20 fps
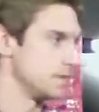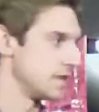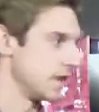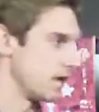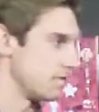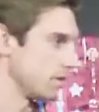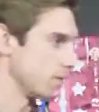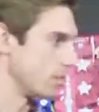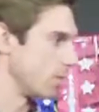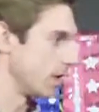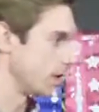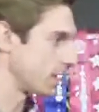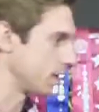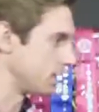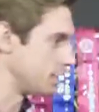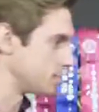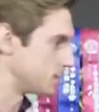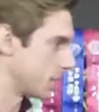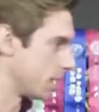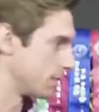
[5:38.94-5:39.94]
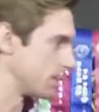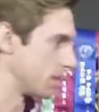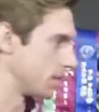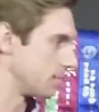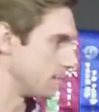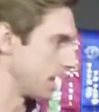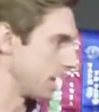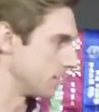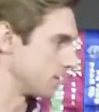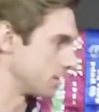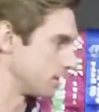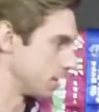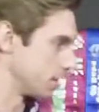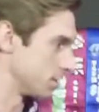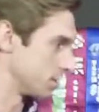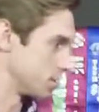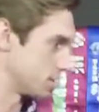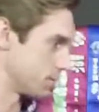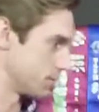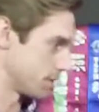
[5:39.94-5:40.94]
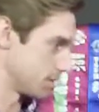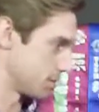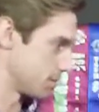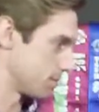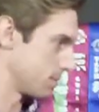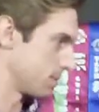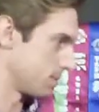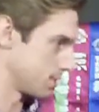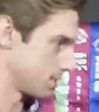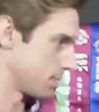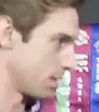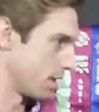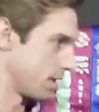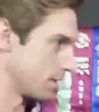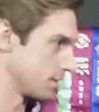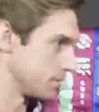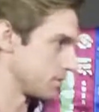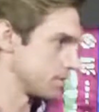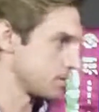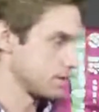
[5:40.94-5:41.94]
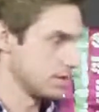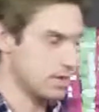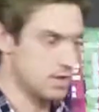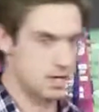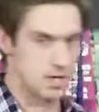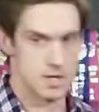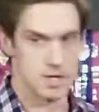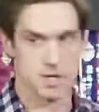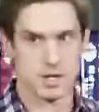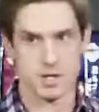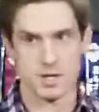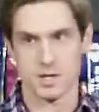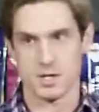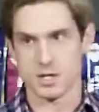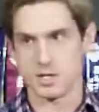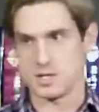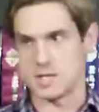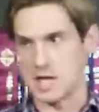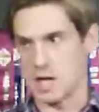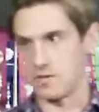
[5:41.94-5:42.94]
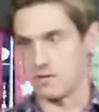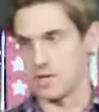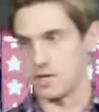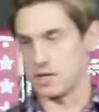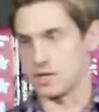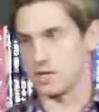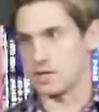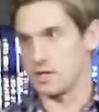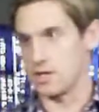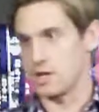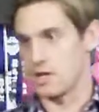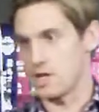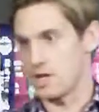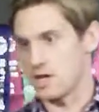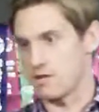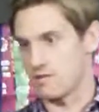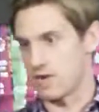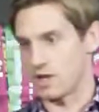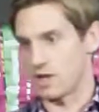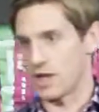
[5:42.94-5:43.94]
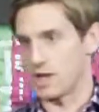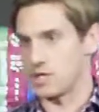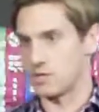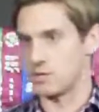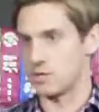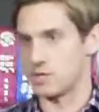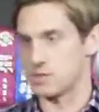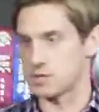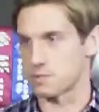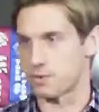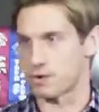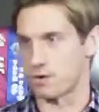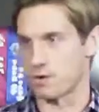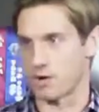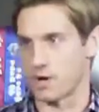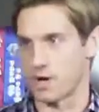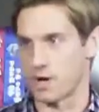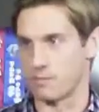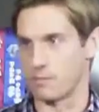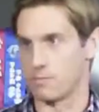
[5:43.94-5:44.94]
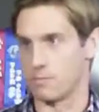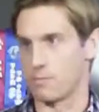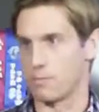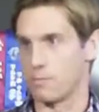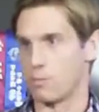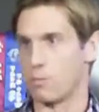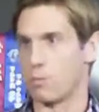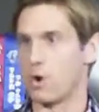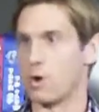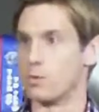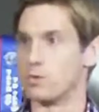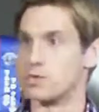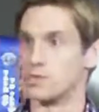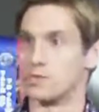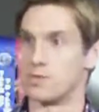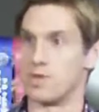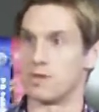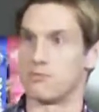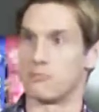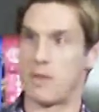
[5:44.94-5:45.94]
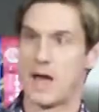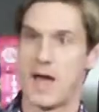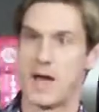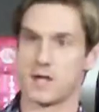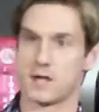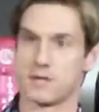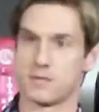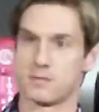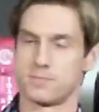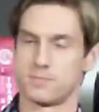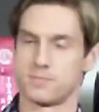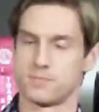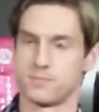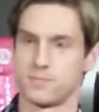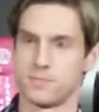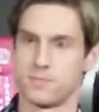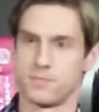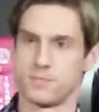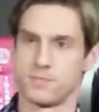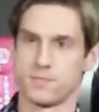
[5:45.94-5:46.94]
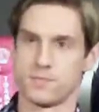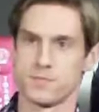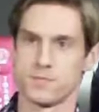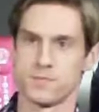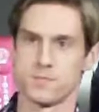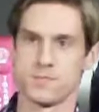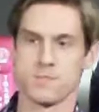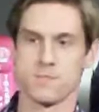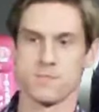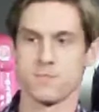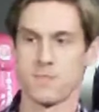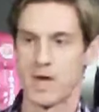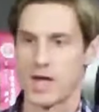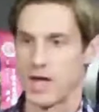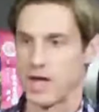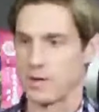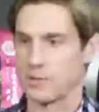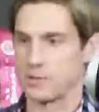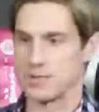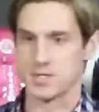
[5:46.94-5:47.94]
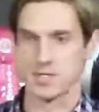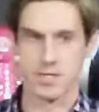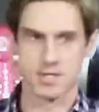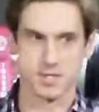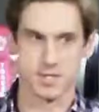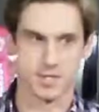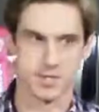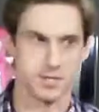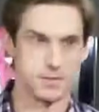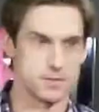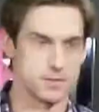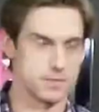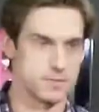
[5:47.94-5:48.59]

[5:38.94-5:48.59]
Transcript: David, what can you tell me about your leadership experience? David, if I let you in this program, what would you give back? My head was dizzy.